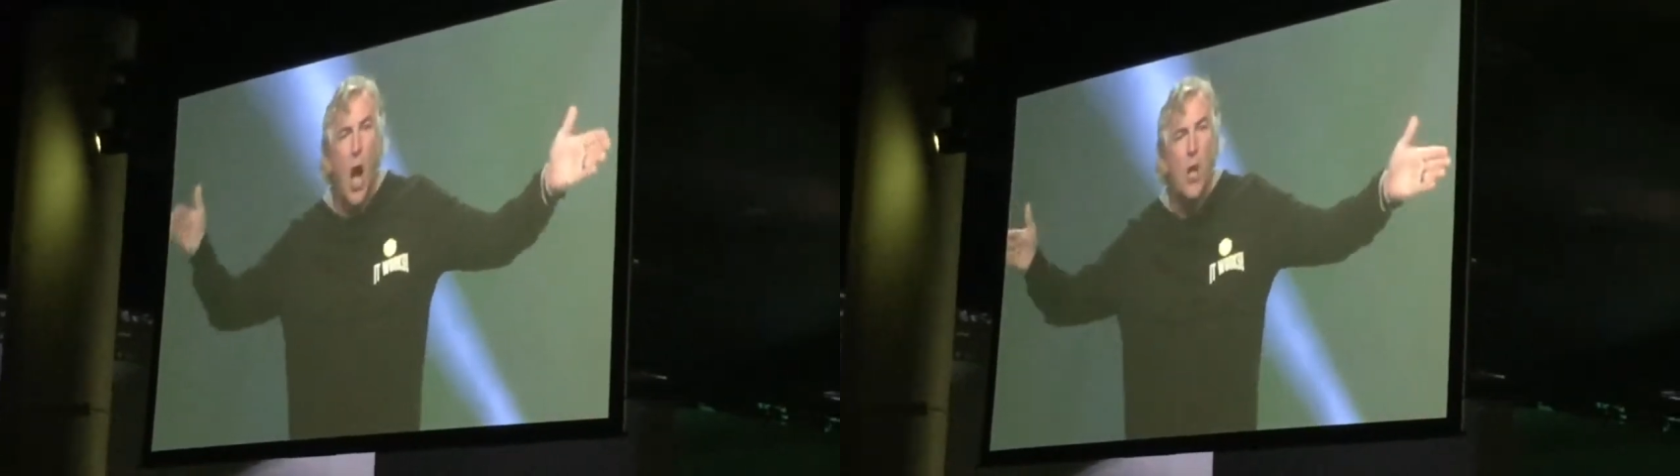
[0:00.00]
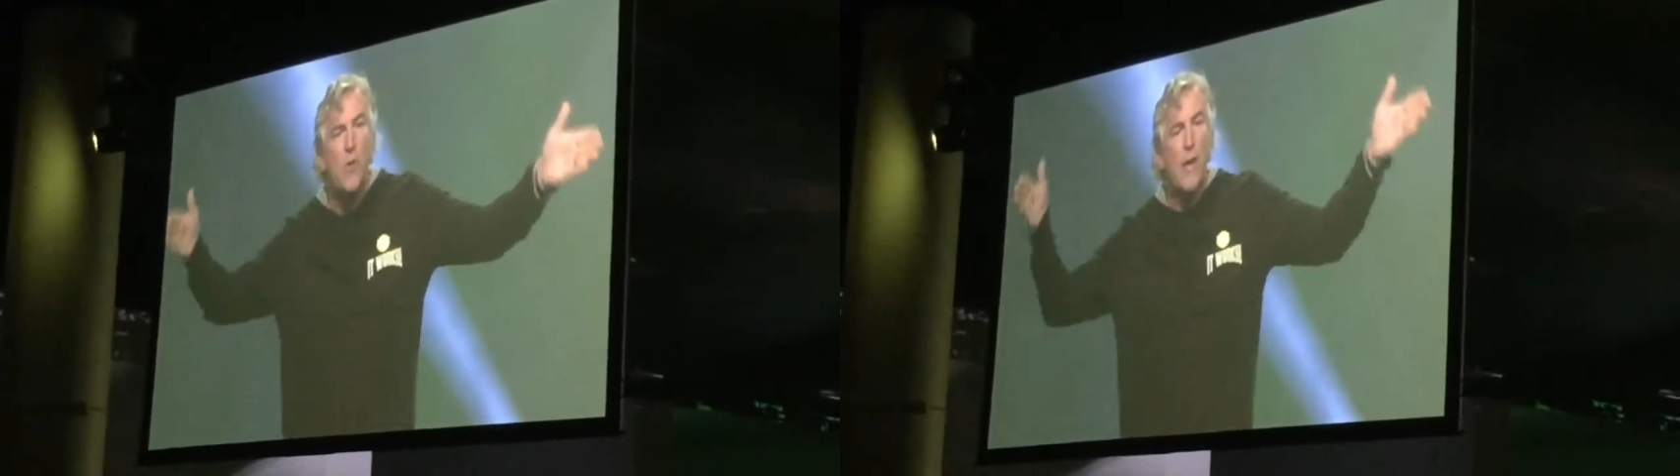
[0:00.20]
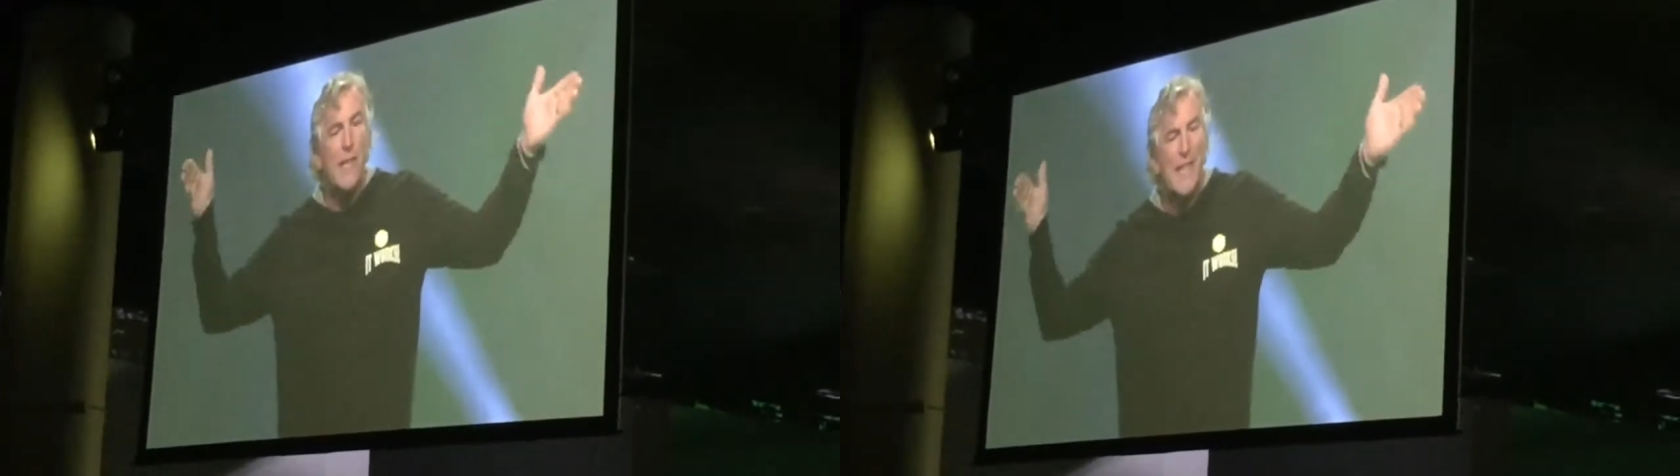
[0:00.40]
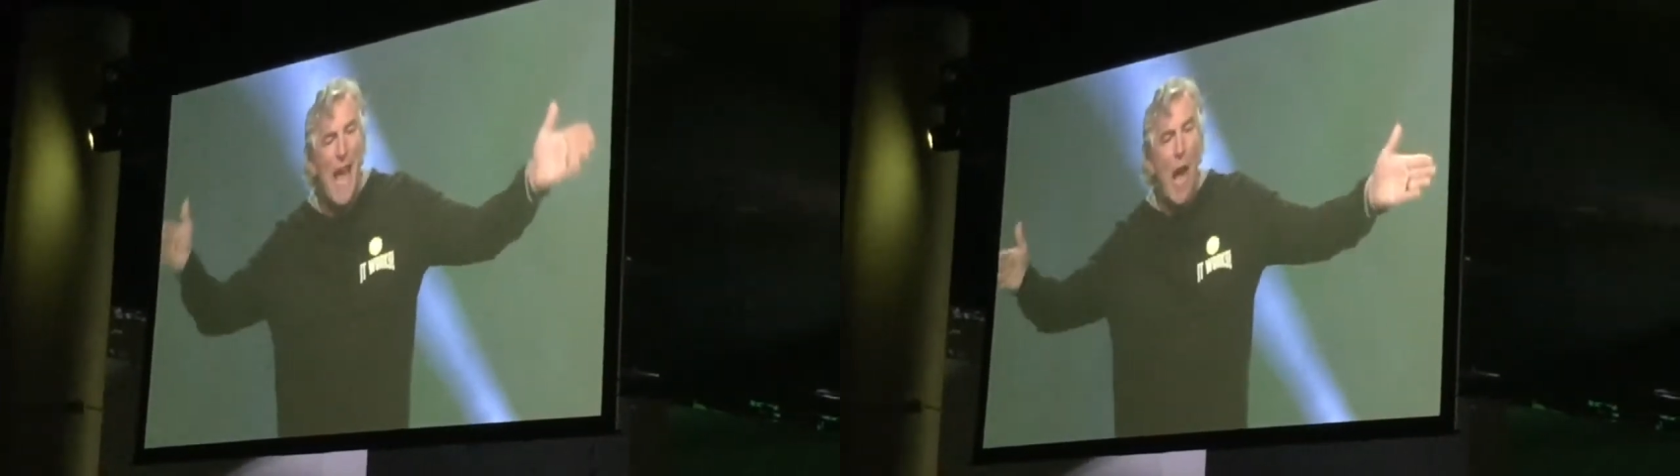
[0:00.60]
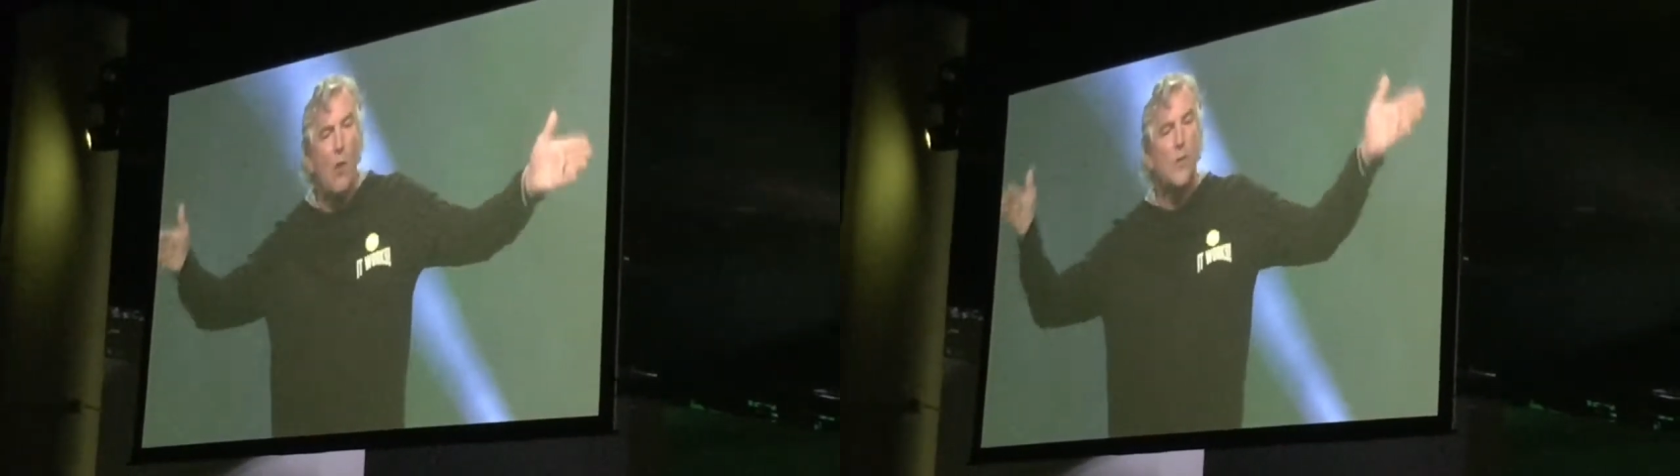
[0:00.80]

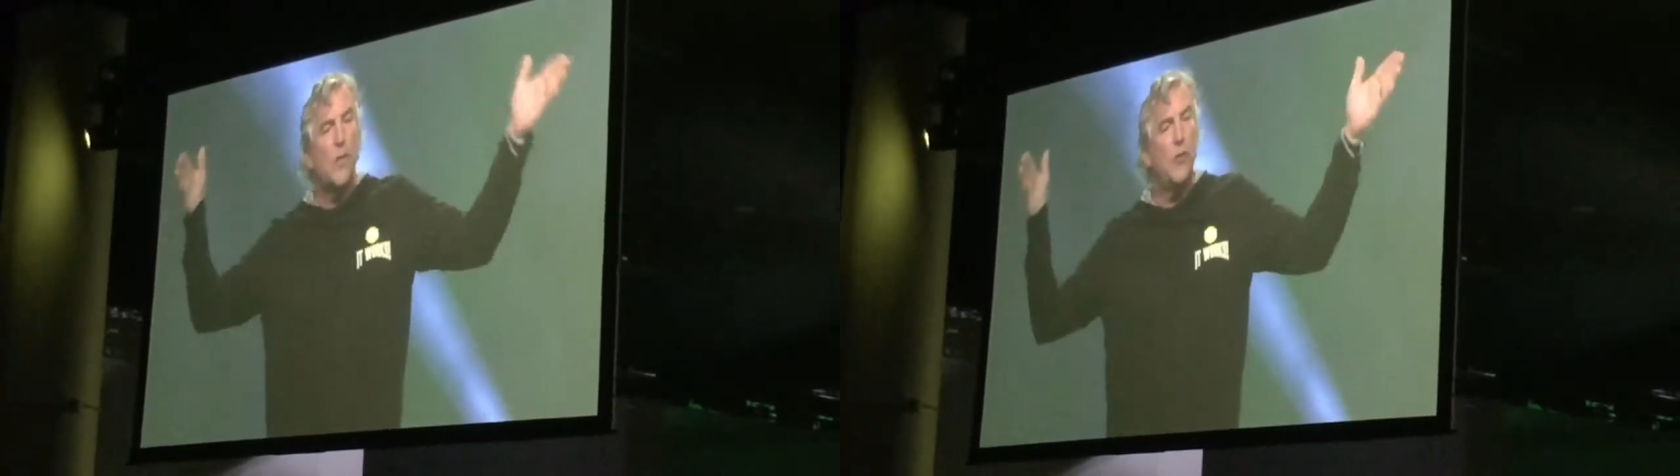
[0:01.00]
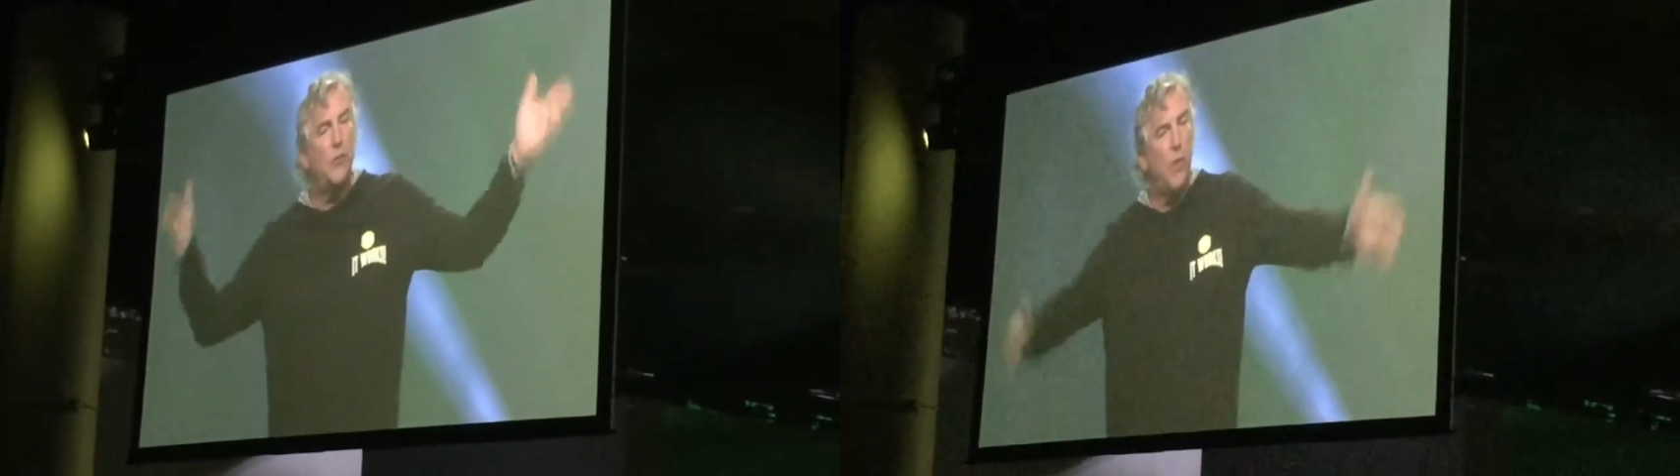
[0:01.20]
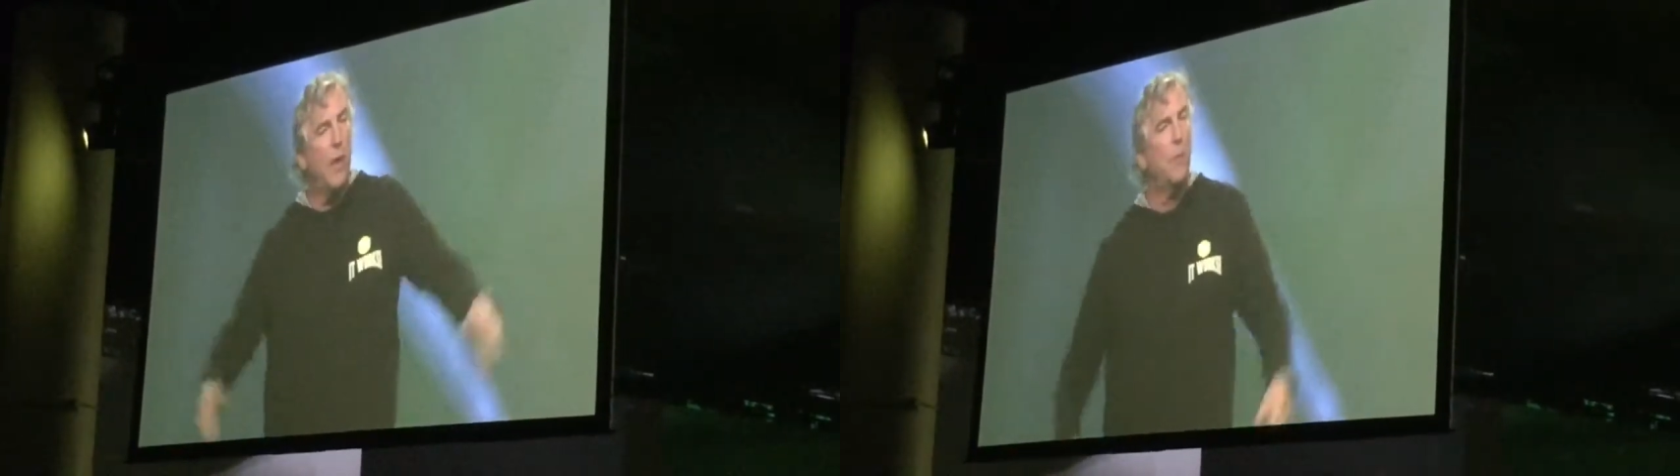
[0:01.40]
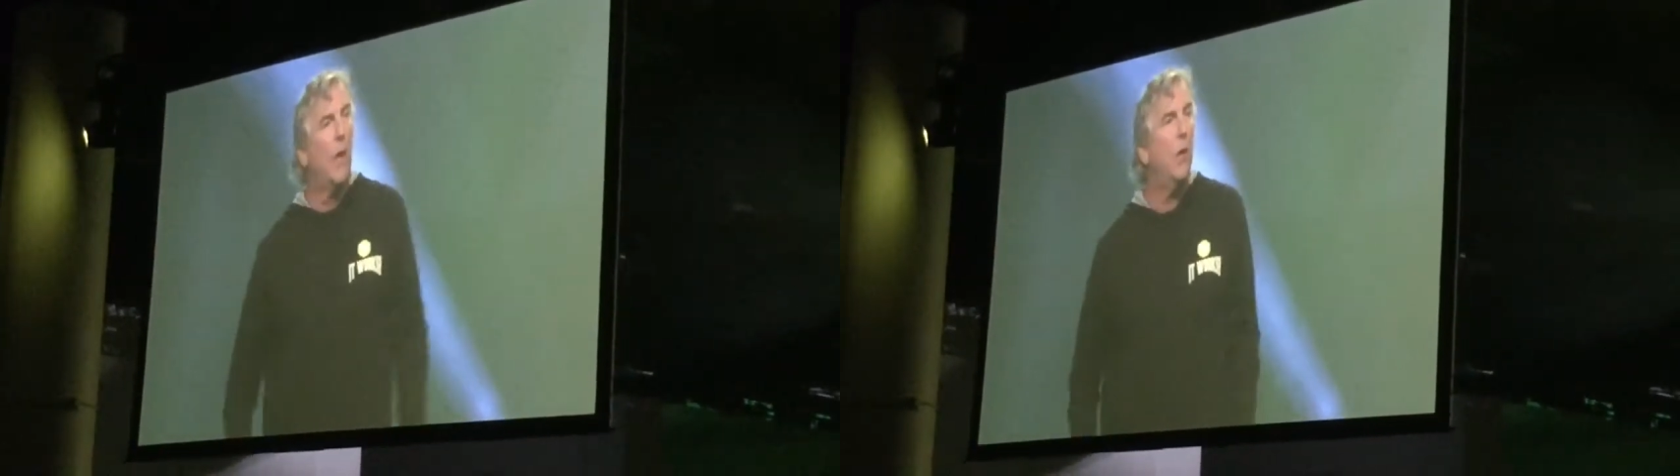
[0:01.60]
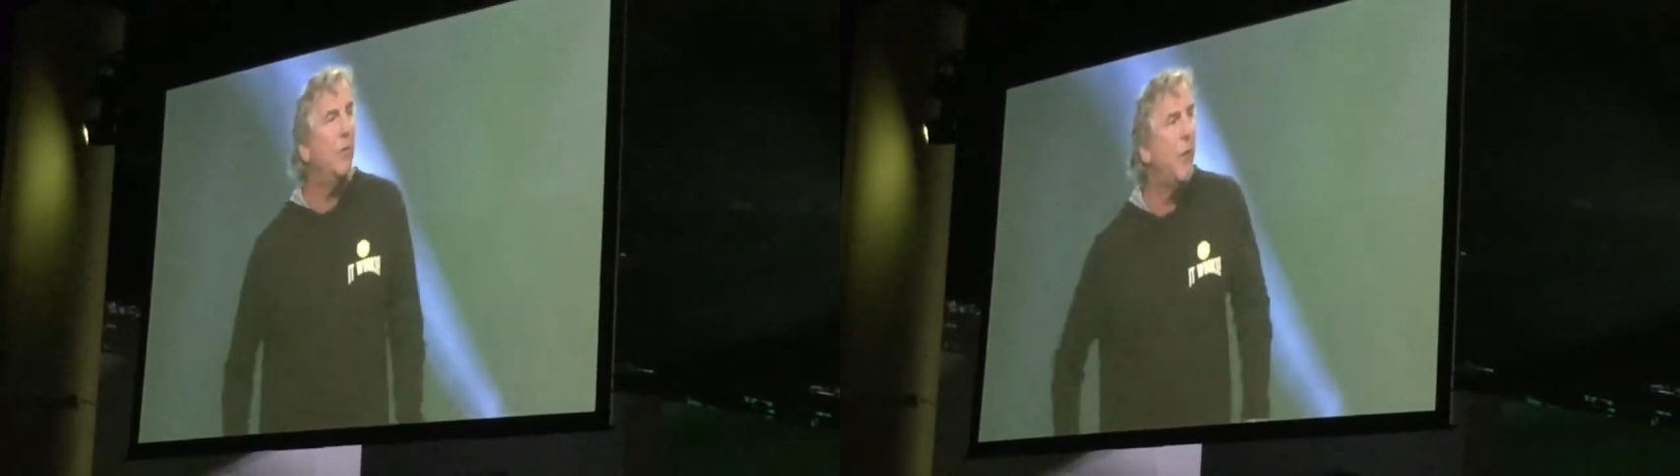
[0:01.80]
100,000
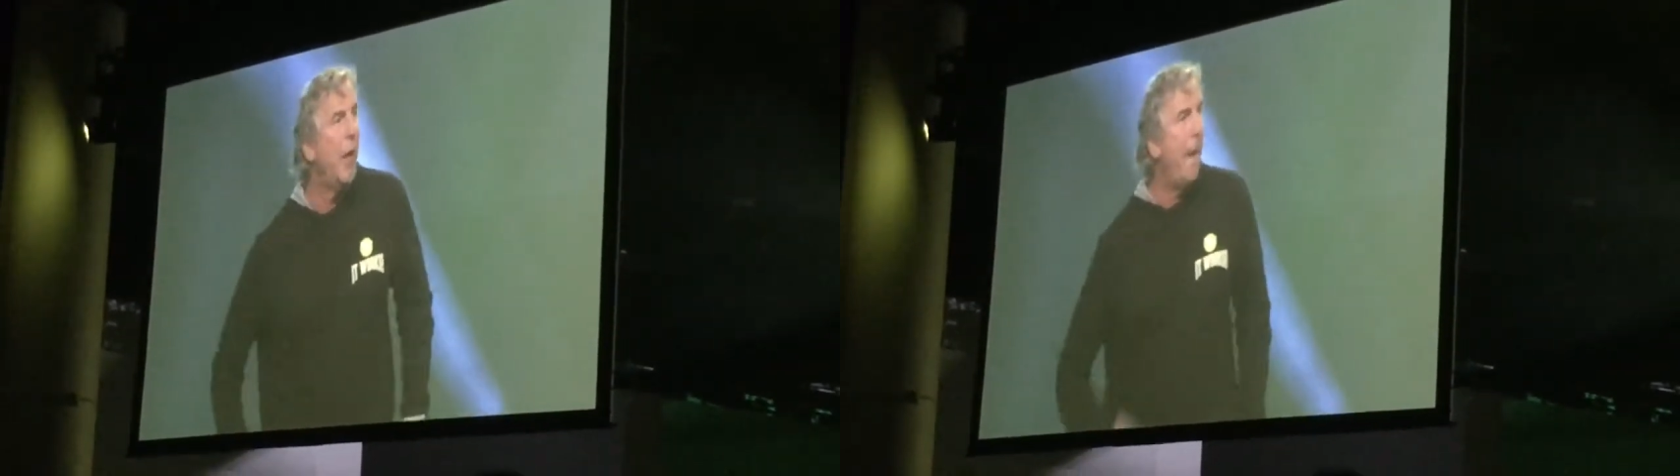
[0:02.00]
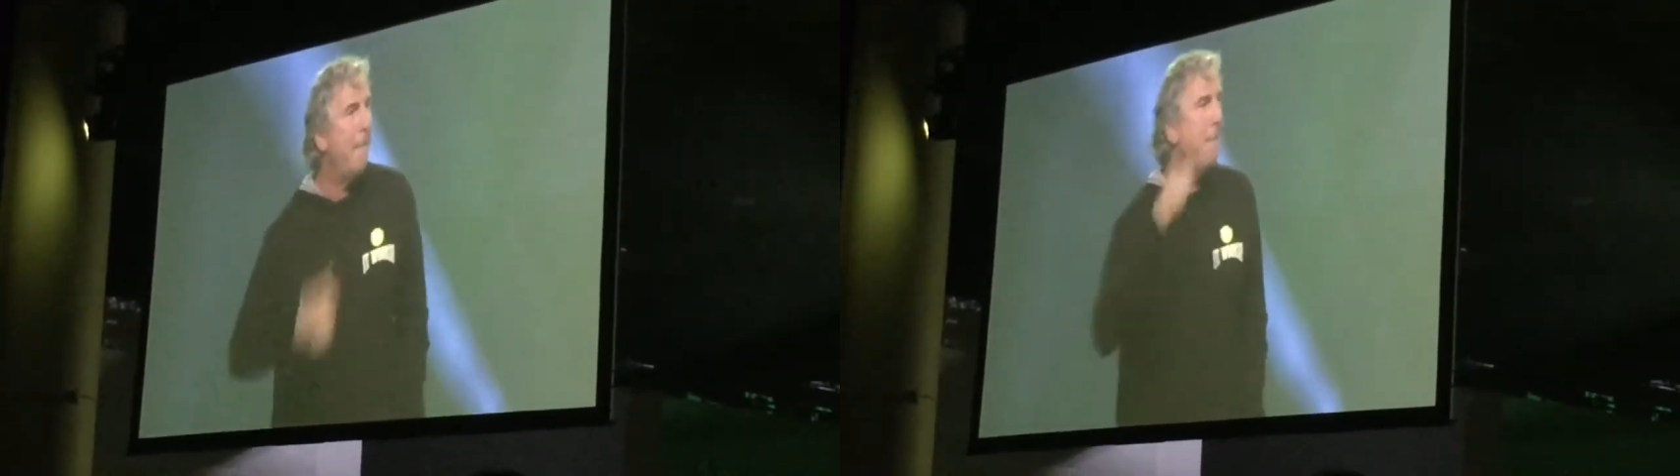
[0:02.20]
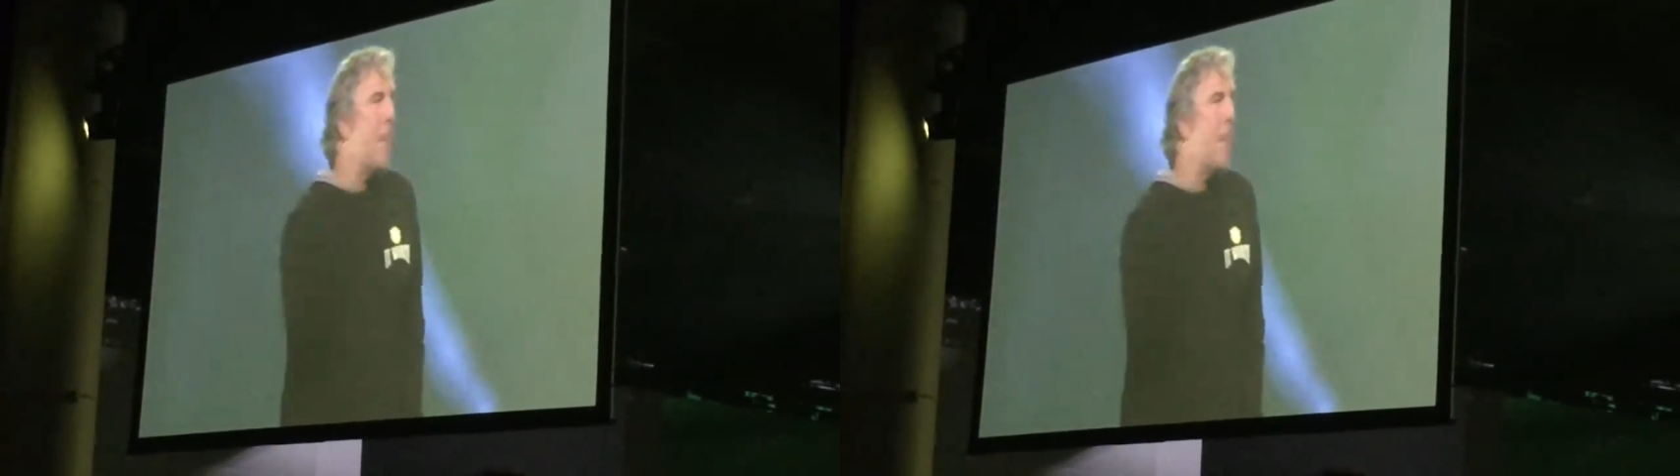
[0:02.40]
distributors